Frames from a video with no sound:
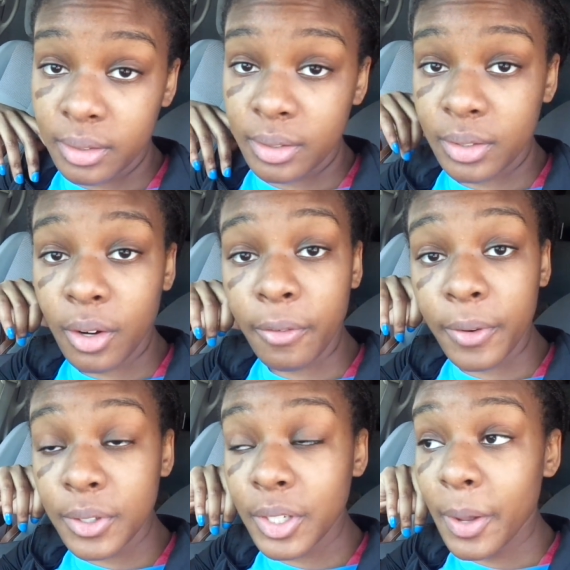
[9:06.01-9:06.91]
it's our
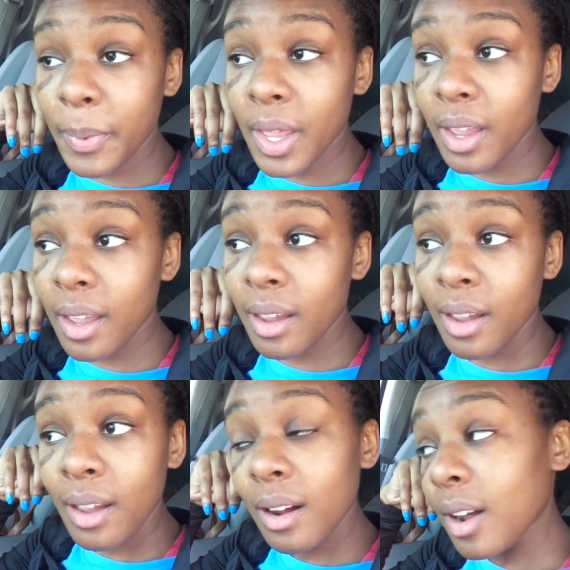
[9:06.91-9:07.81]
first couple
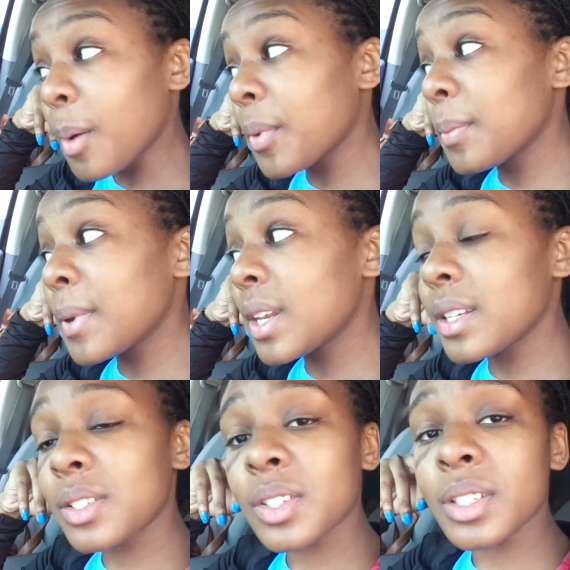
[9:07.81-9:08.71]
of
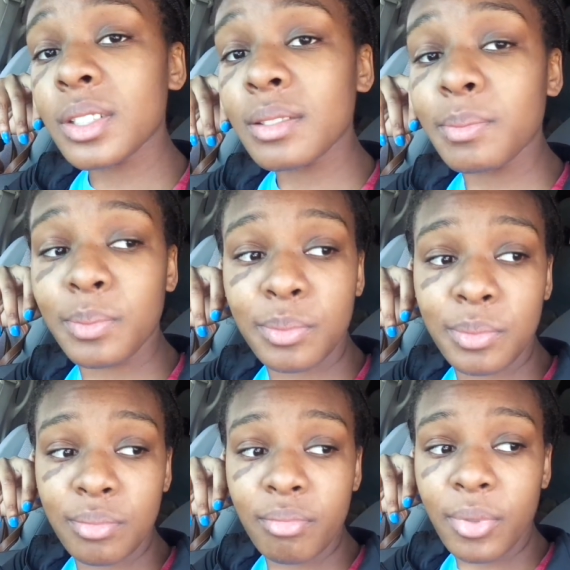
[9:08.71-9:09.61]
minutes just
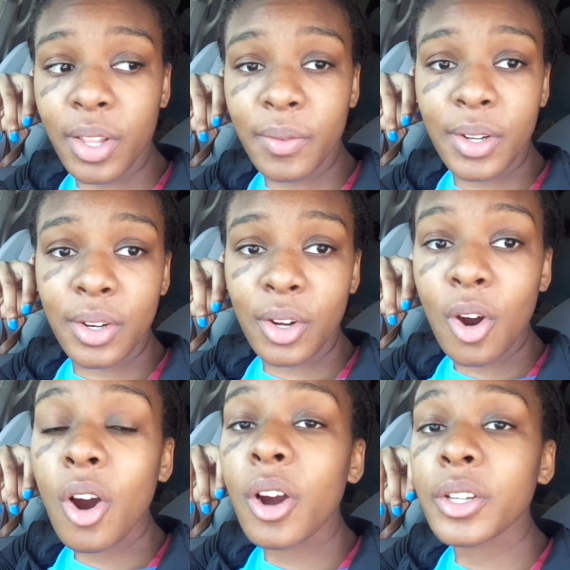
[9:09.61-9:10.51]
living in the
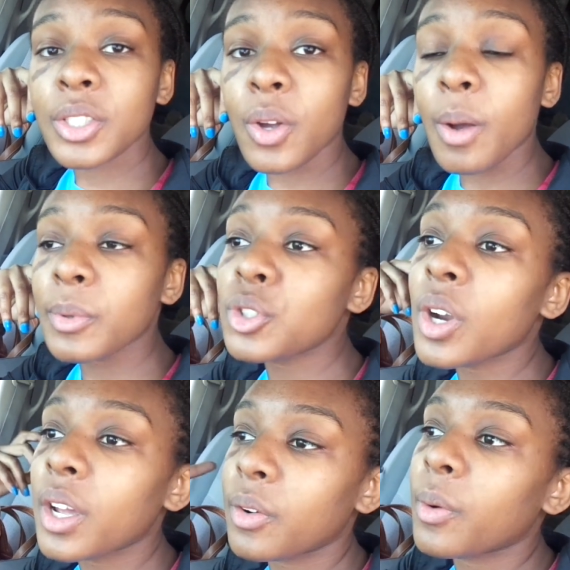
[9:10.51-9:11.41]
car. So I'm gonna
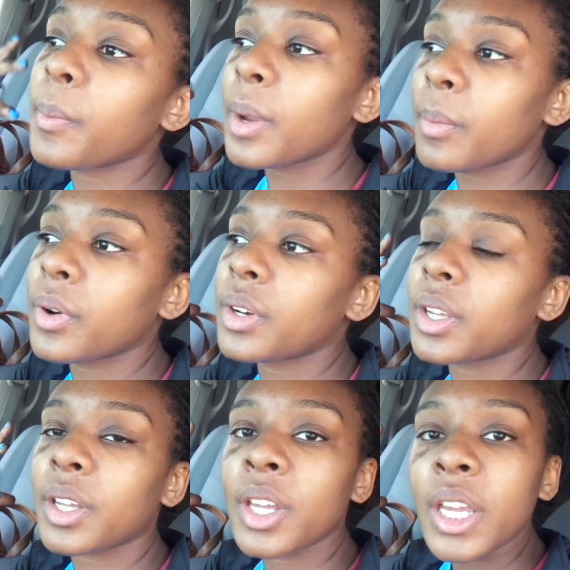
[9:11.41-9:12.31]
try to remember
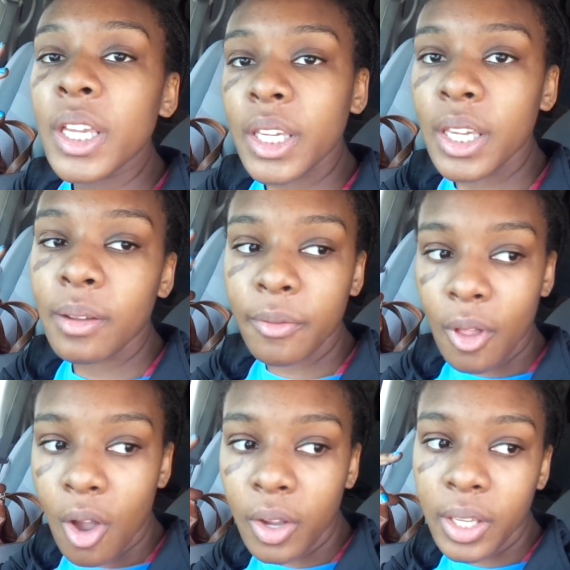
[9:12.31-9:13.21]
to keep
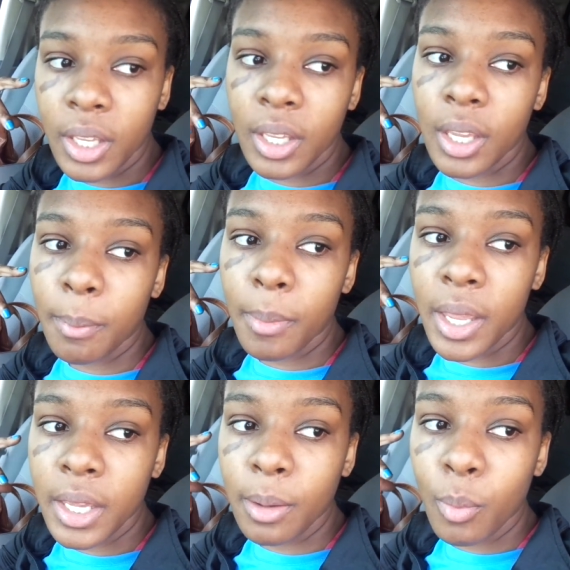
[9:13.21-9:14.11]
vlogging and
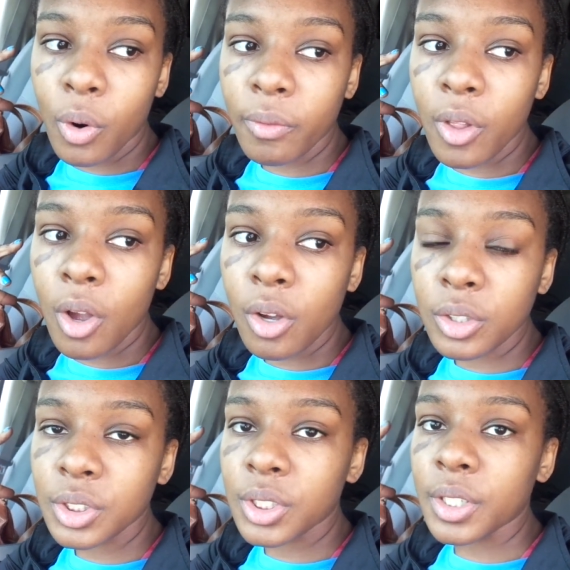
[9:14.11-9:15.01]
making more
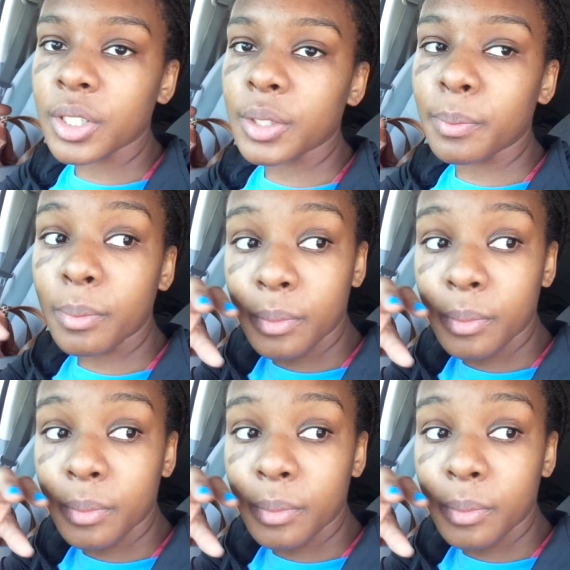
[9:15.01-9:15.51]
vlogs to